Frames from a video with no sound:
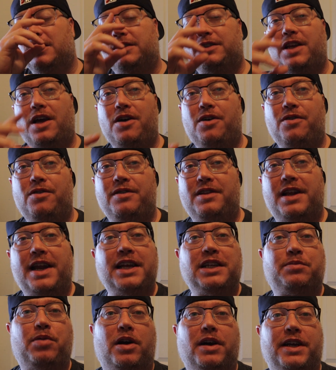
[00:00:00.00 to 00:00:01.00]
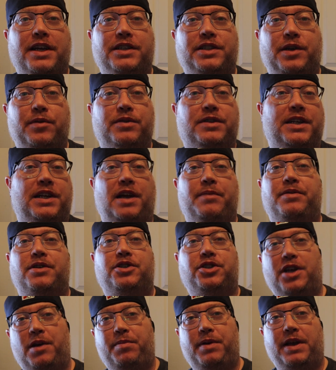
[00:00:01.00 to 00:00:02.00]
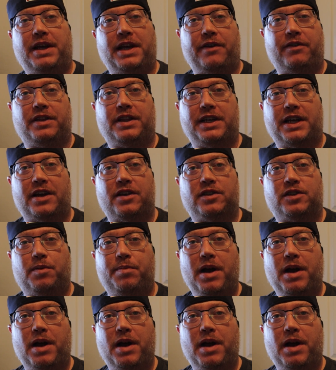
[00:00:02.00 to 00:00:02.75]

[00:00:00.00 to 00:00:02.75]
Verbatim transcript: So the next part is you would set up the shipping and everything else.